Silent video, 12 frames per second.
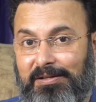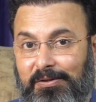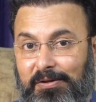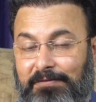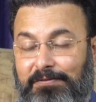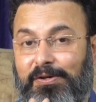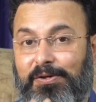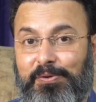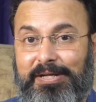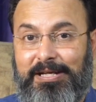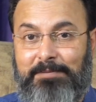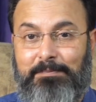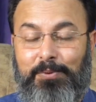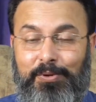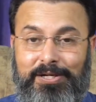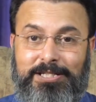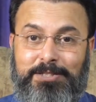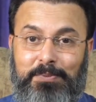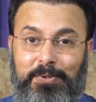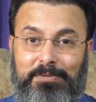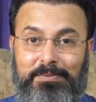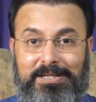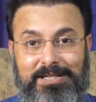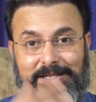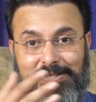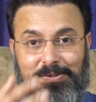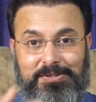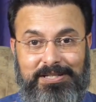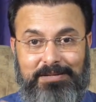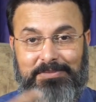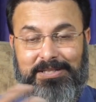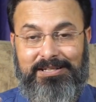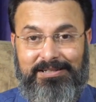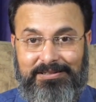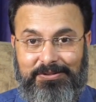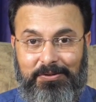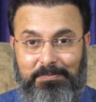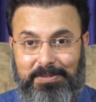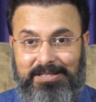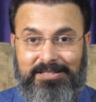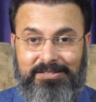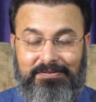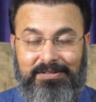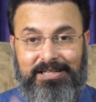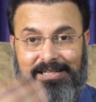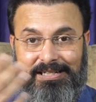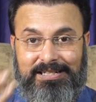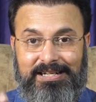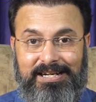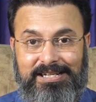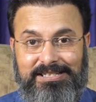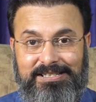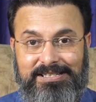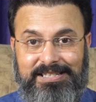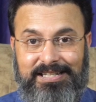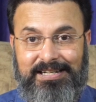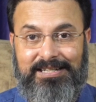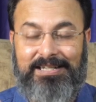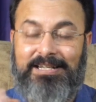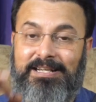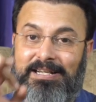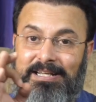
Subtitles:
so if you're doing import-export business or something, your business with the international side,